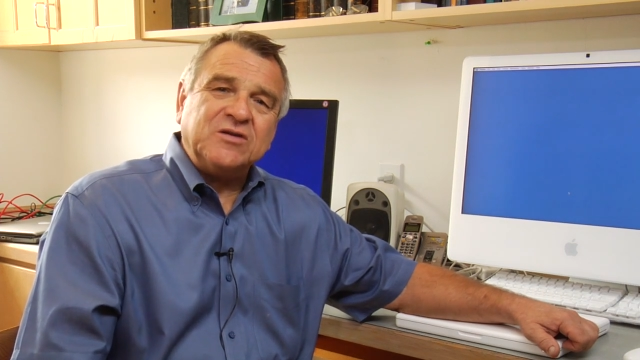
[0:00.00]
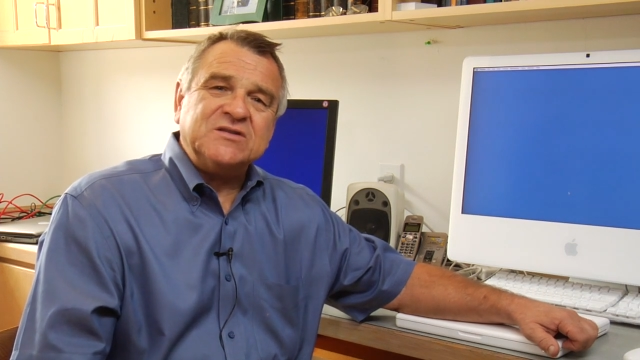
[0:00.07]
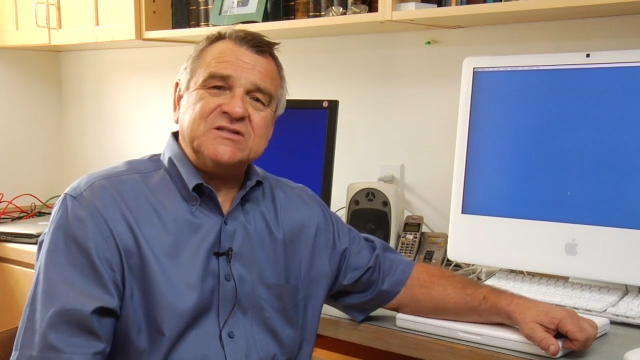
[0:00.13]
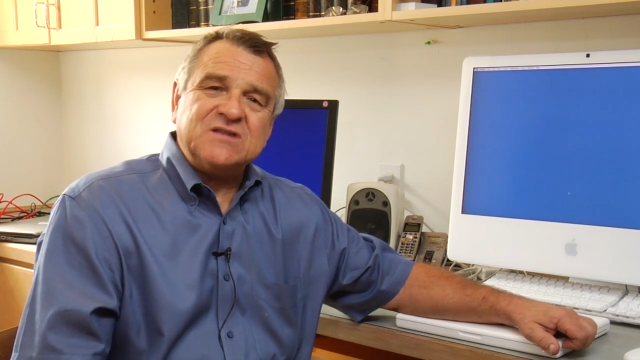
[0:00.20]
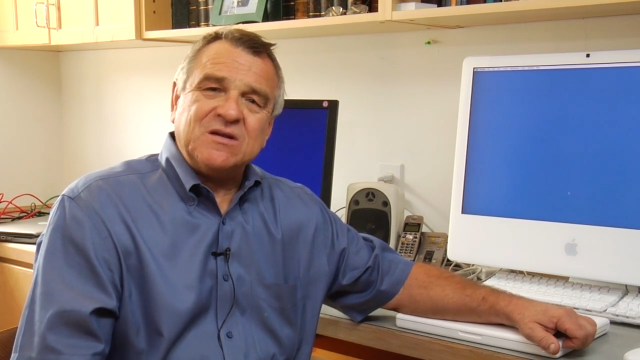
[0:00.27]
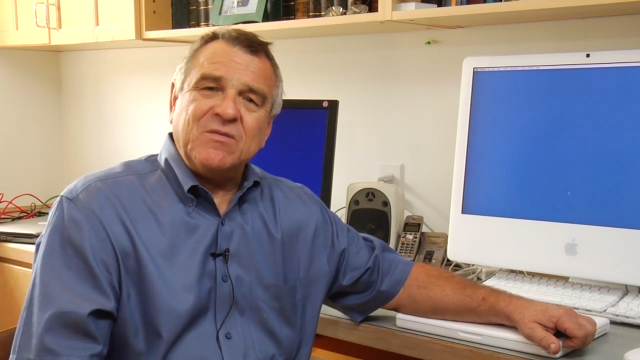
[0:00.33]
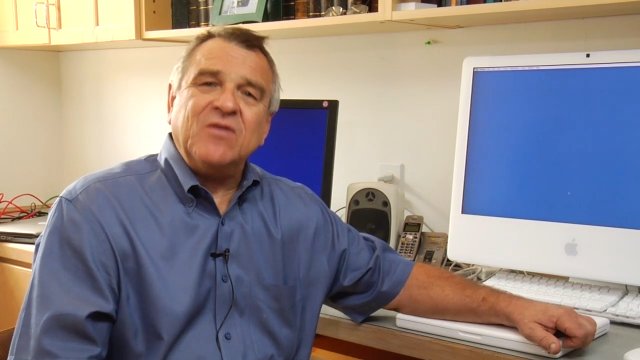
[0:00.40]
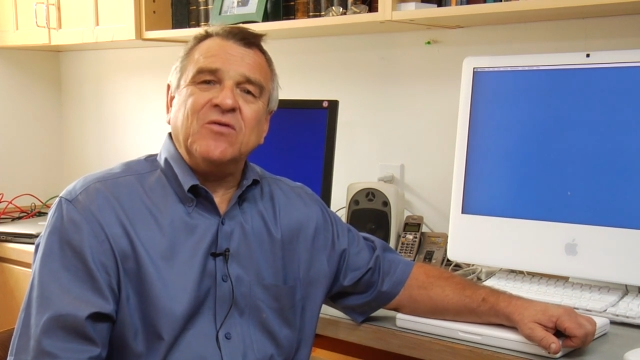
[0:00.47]
to
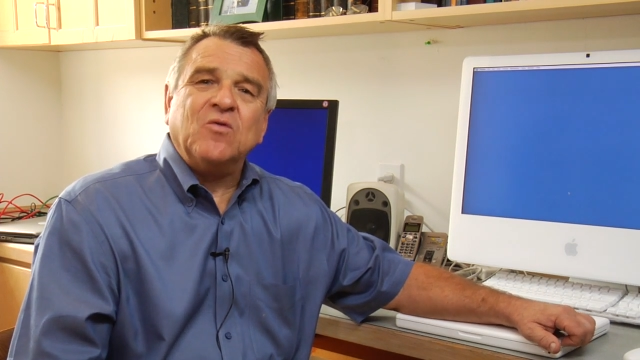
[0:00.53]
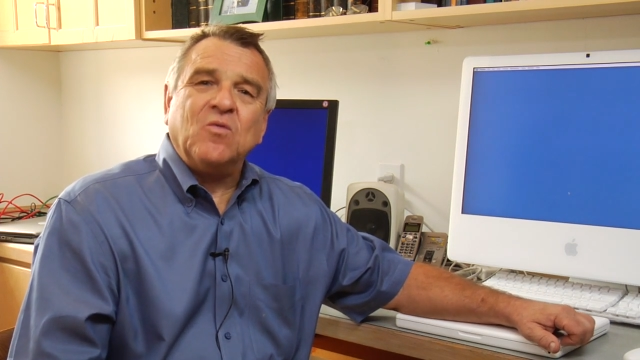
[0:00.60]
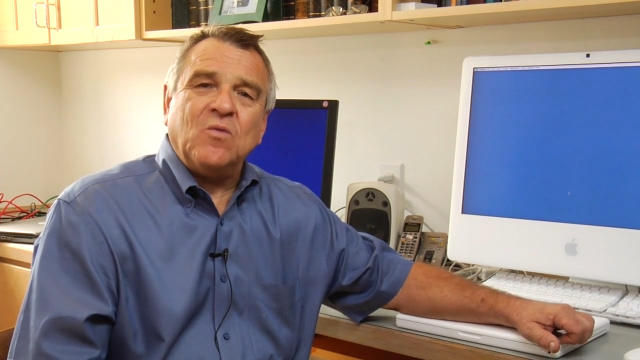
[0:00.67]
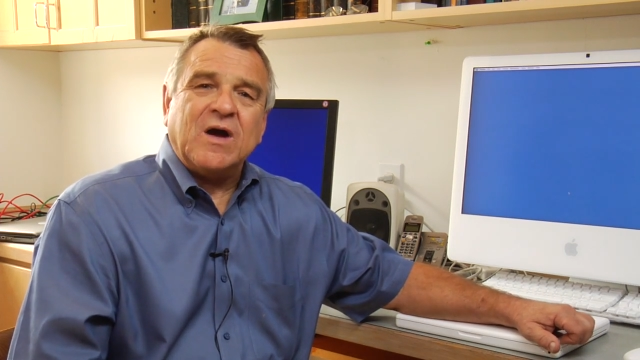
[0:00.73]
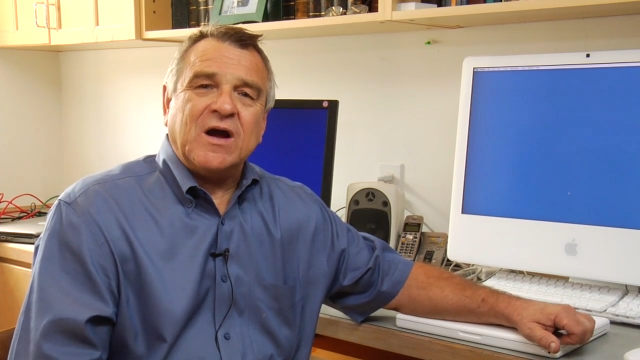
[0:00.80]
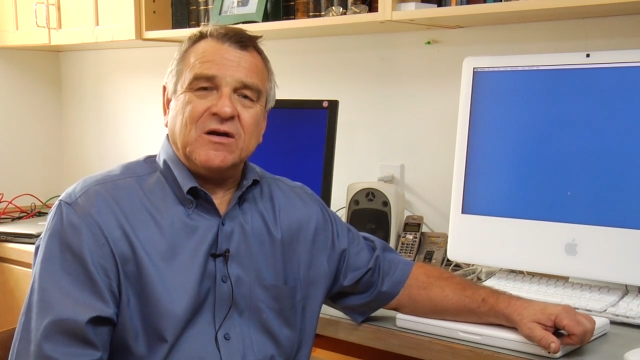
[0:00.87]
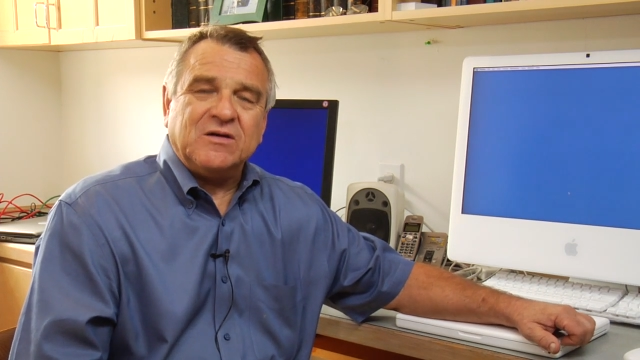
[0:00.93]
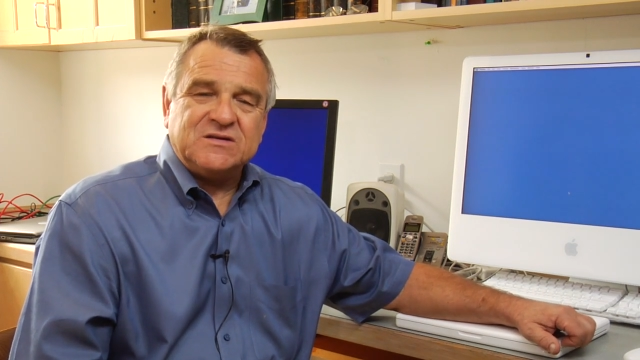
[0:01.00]
some other
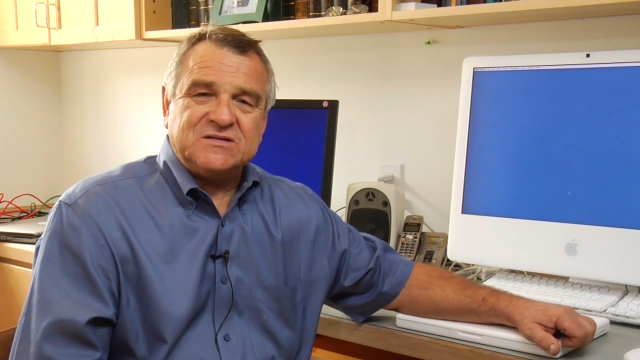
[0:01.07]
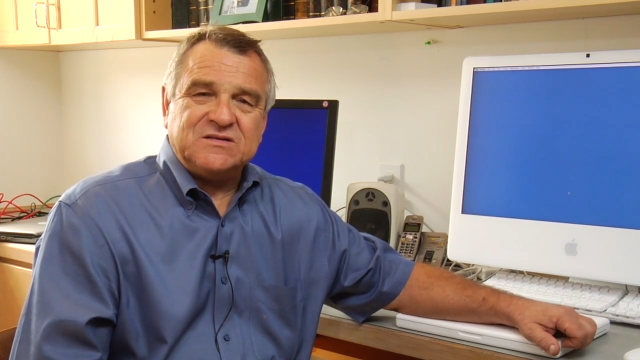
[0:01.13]
wireless